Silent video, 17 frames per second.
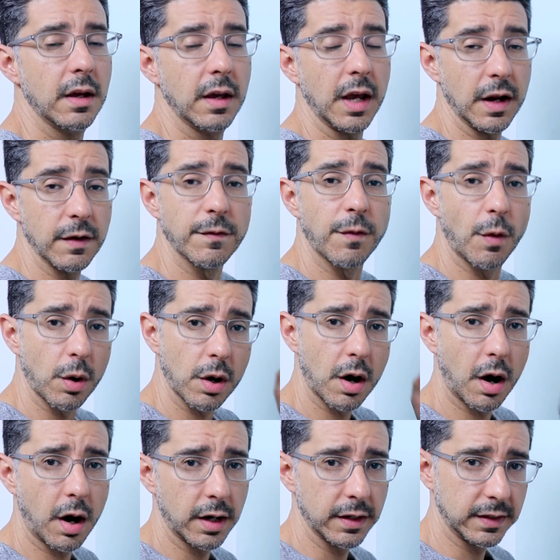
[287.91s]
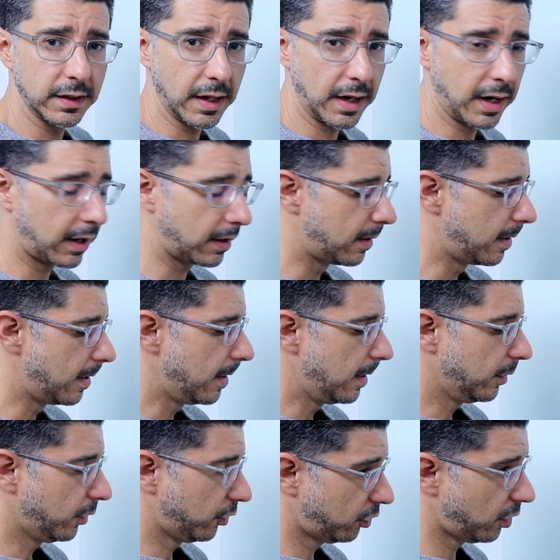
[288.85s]
and 4 cars there.
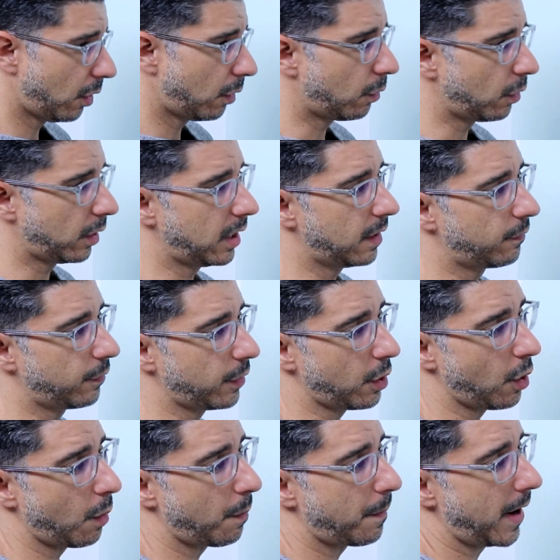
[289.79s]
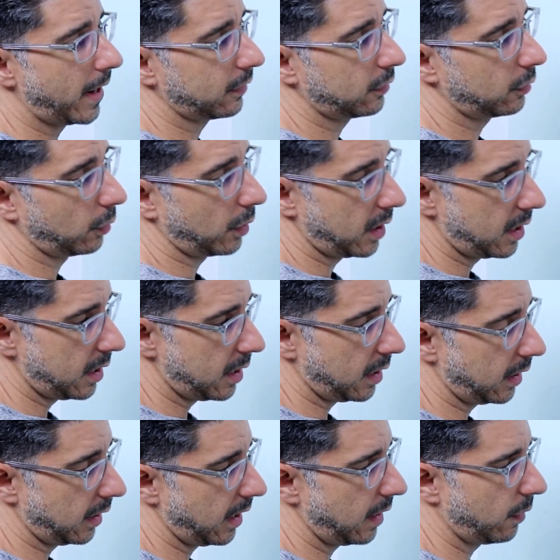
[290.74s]
So if we go back to
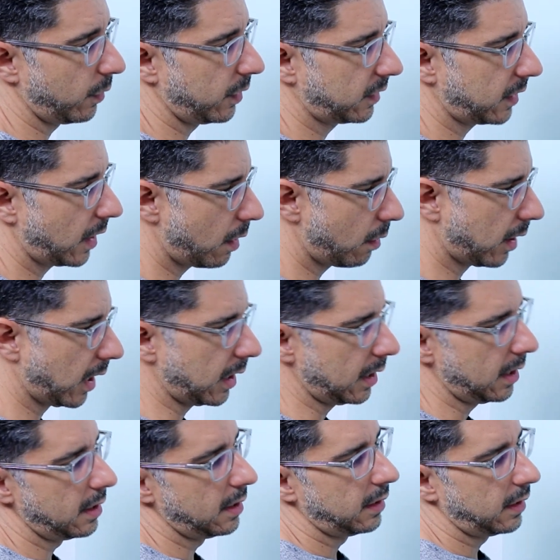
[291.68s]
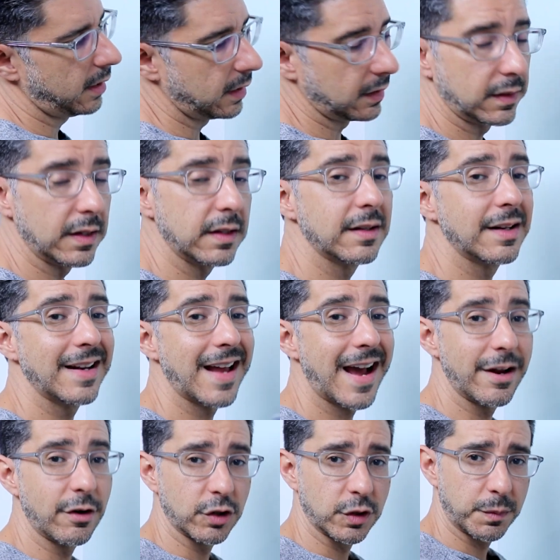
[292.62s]
here and we say, okay, is this
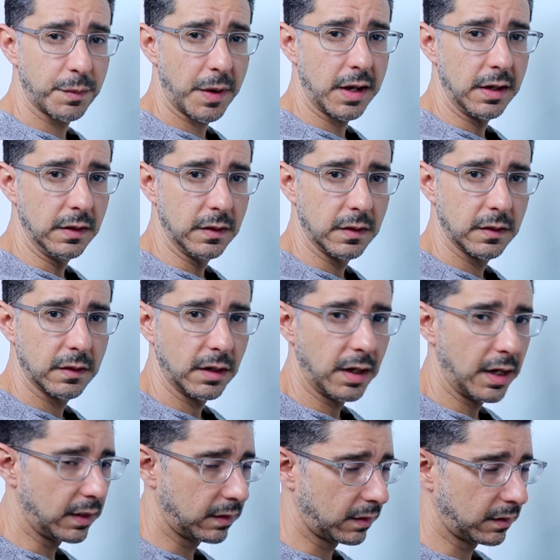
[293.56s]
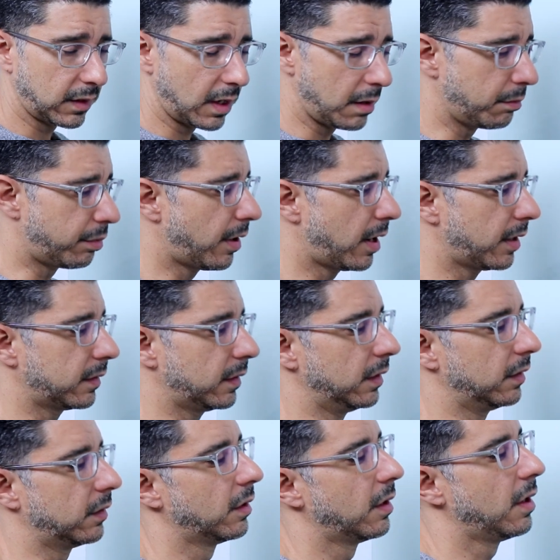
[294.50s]
line or space? It's the same
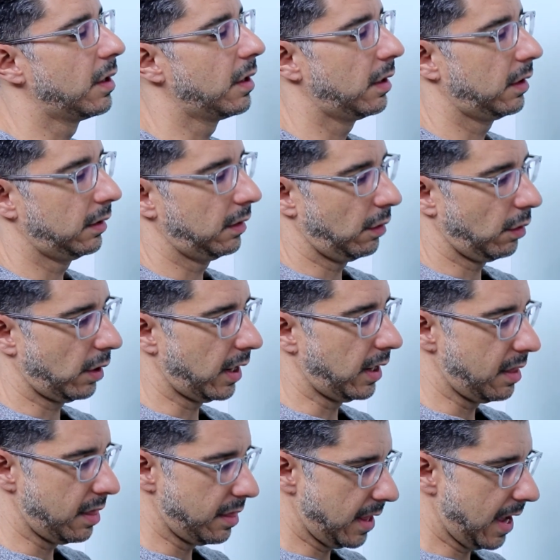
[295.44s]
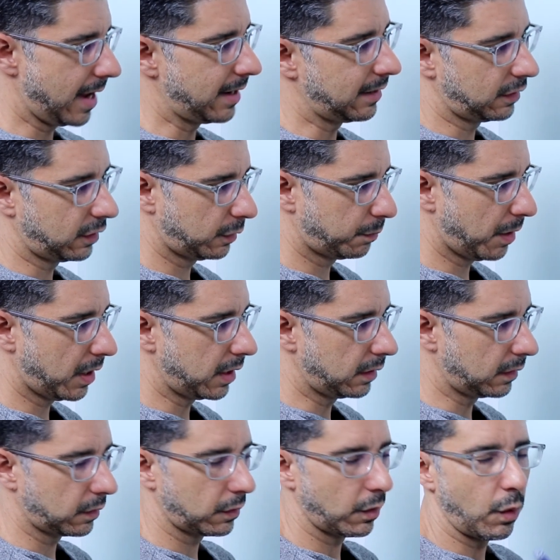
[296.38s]
process. Okay, that is
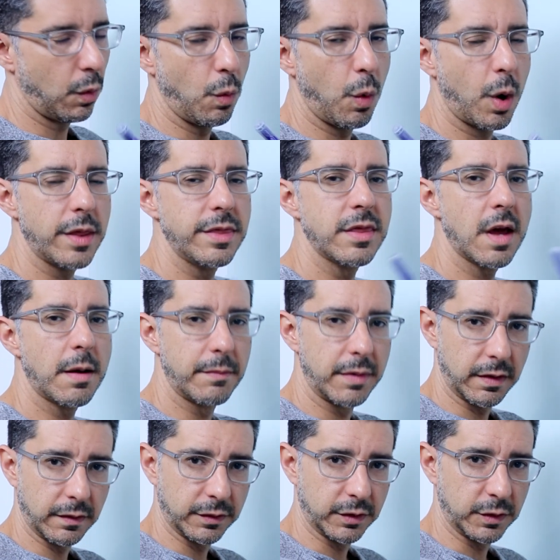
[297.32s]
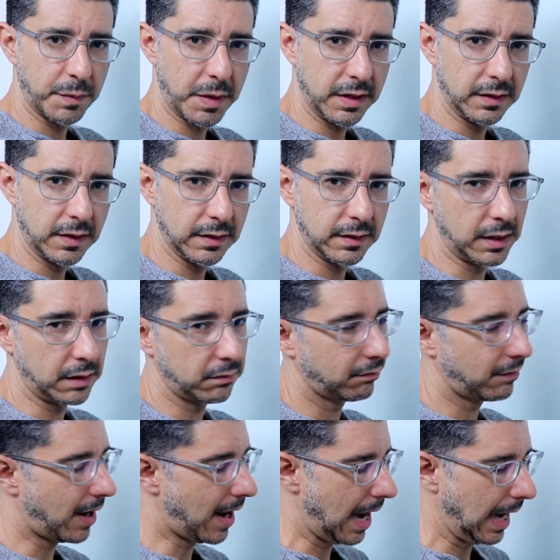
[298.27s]
space. What number of space is it?
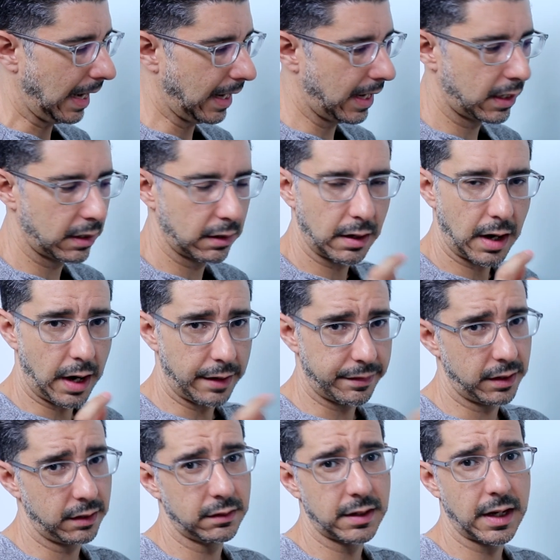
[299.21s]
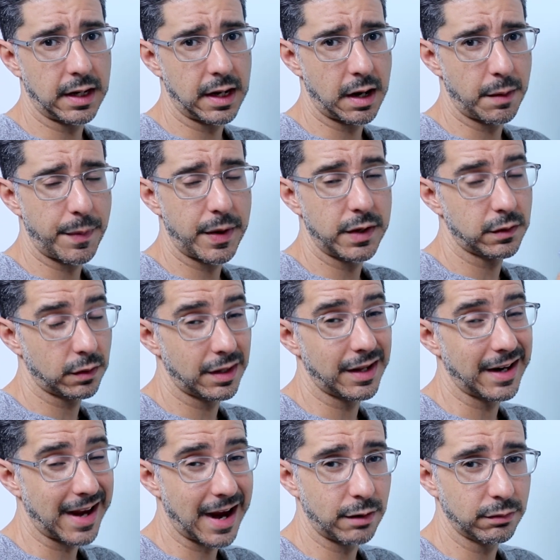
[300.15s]
Again, I think taking a pencil
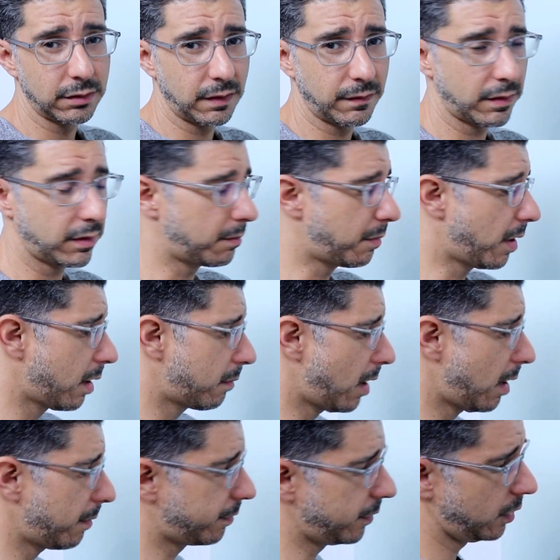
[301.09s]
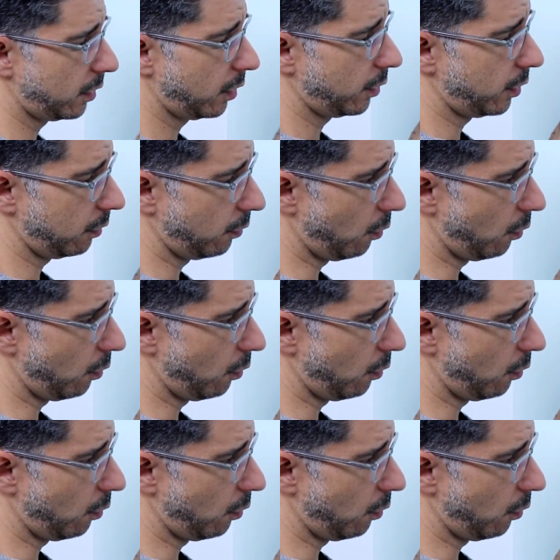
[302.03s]
and counting from the bottom up, you know, you